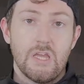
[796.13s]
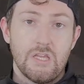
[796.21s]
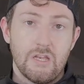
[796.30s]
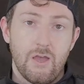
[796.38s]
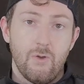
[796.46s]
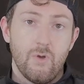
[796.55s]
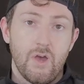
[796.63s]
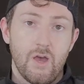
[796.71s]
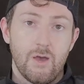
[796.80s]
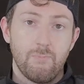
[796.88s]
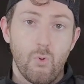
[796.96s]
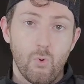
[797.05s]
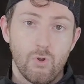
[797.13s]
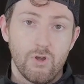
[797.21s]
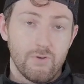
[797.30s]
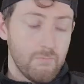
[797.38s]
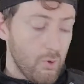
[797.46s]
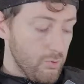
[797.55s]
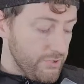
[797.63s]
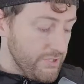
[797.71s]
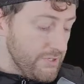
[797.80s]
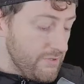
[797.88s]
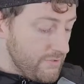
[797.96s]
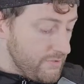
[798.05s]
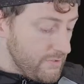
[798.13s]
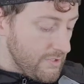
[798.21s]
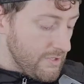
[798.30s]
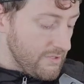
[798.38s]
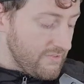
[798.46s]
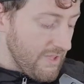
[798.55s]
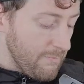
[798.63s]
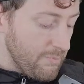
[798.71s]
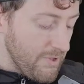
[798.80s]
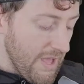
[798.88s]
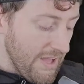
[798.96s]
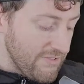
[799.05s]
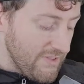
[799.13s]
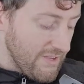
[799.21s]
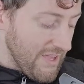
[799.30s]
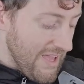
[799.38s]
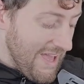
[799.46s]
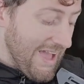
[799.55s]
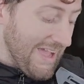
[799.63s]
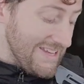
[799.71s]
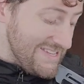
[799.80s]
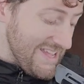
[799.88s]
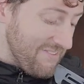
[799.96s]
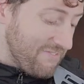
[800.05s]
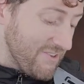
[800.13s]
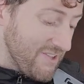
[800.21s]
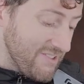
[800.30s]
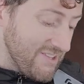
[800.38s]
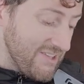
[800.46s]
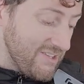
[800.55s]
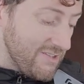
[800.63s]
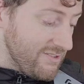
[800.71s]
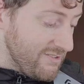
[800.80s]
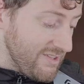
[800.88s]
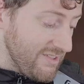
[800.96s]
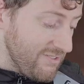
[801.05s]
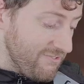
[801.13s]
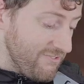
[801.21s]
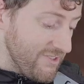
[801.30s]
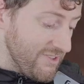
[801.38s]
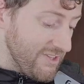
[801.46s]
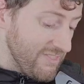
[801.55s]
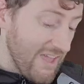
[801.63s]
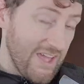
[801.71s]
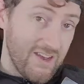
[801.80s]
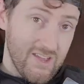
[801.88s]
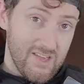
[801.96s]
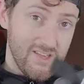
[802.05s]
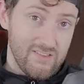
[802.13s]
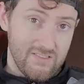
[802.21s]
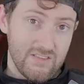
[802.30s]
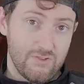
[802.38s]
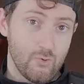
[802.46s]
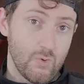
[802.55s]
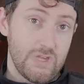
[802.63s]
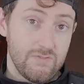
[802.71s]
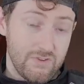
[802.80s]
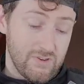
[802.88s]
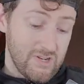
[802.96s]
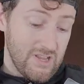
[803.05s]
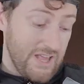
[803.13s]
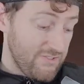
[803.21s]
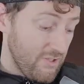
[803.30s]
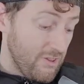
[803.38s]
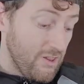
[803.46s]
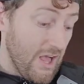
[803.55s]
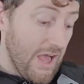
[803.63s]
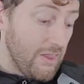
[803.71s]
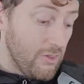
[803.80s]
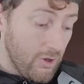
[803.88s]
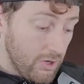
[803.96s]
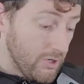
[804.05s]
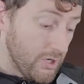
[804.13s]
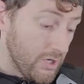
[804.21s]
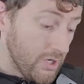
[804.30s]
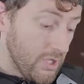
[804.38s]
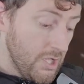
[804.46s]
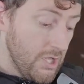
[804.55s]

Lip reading: you know, poured and molded type plastic. I definitely get the feeling that these Greaves are going to last a lot longer